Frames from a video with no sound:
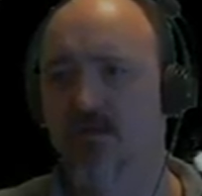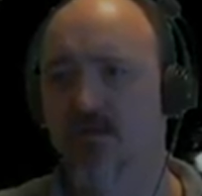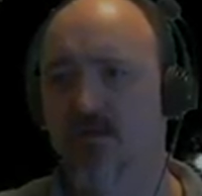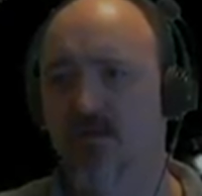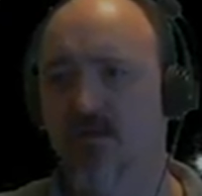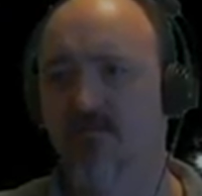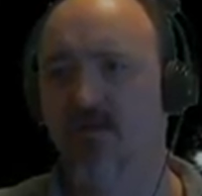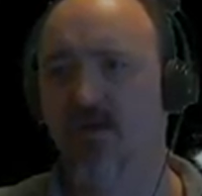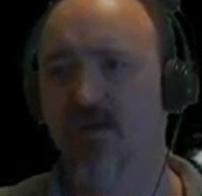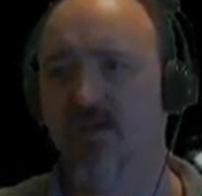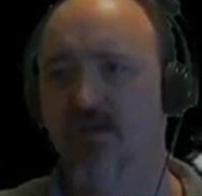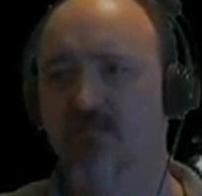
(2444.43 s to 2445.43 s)
if I
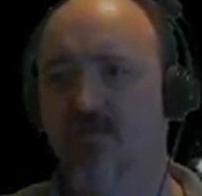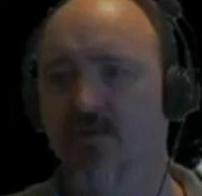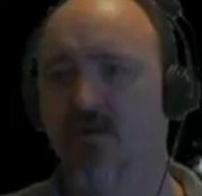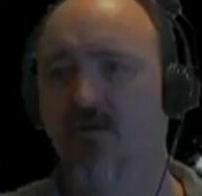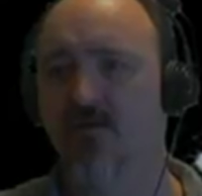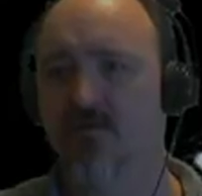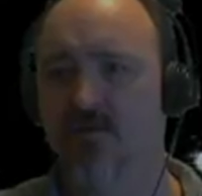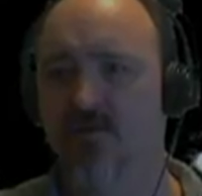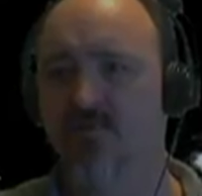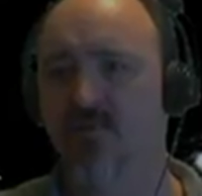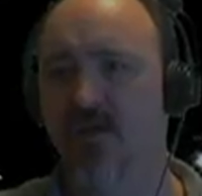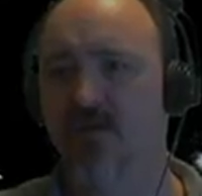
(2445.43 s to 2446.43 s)
had even called
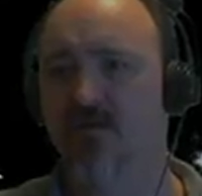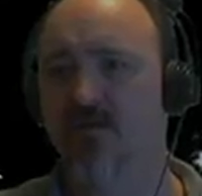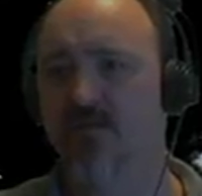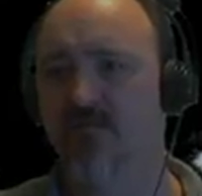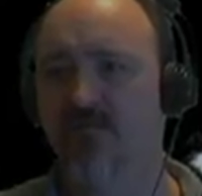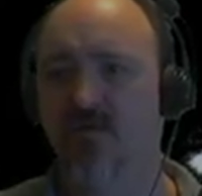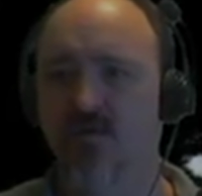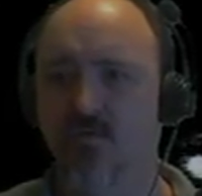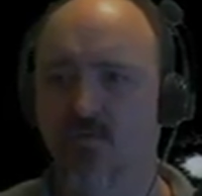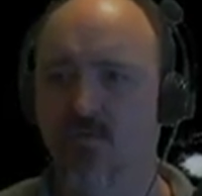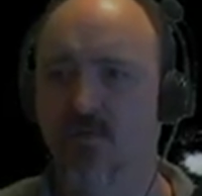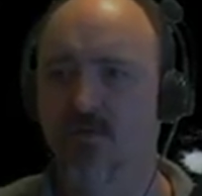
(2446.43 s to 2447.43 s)
Spain on the
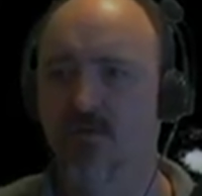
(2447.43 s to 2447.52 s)
phone,